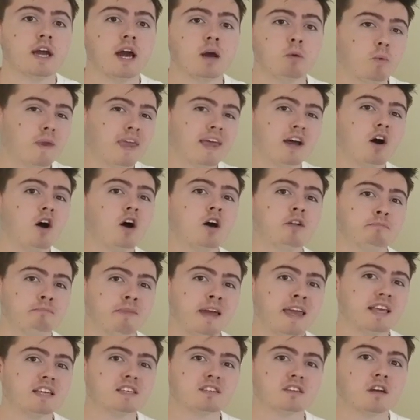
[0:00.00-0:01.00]
and we can't
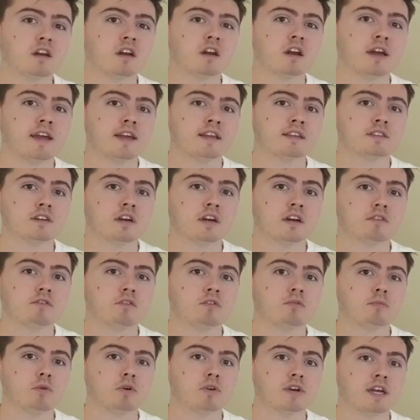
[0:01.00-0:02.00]
make sunlight inside our
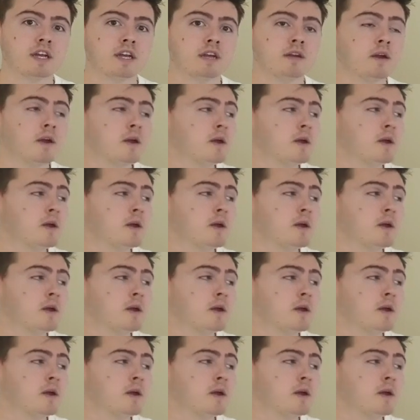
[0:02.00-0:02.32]
own body.